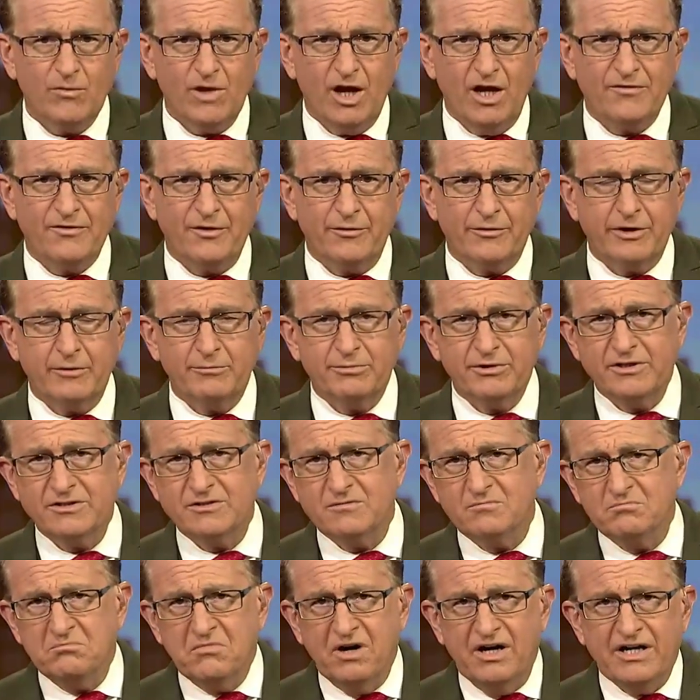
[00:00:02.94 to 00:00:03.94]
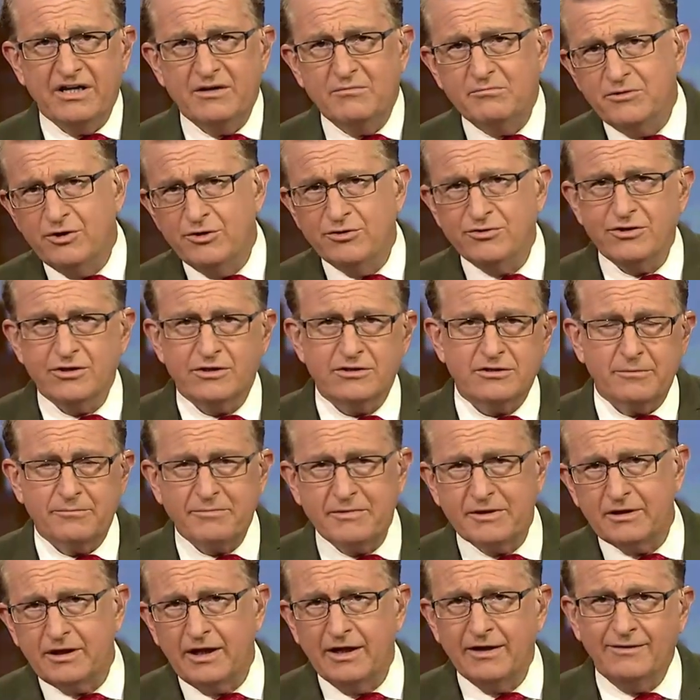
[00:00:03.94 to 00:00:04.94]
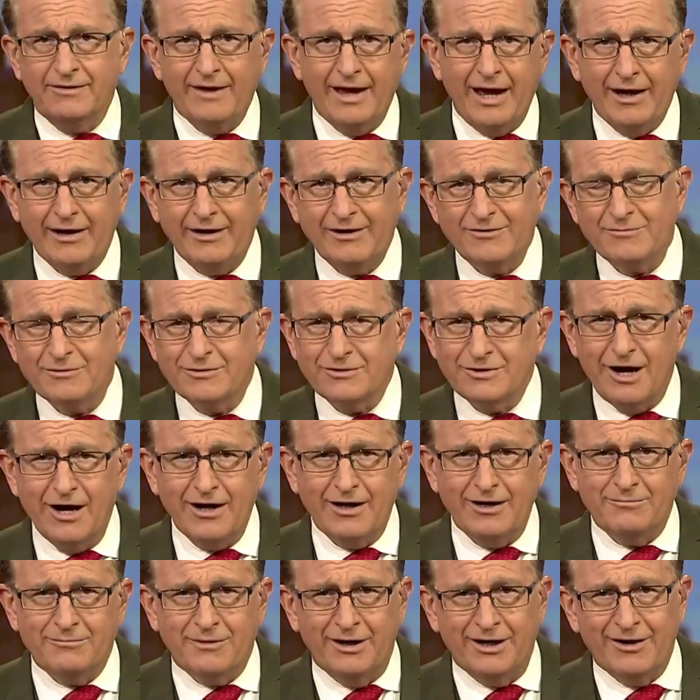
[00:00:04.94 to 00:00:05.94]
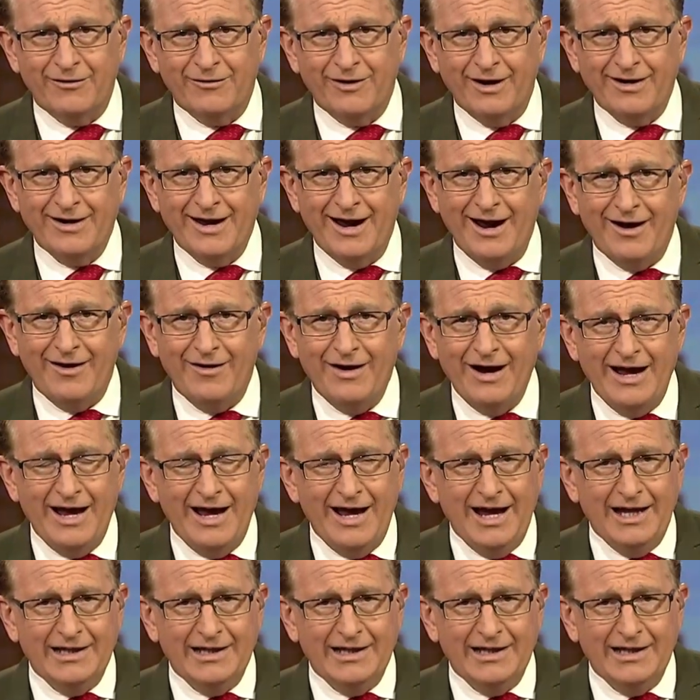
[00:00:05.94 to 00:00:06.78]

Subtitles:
I thought we were going to play some money music, something like that, because we're talking money right now.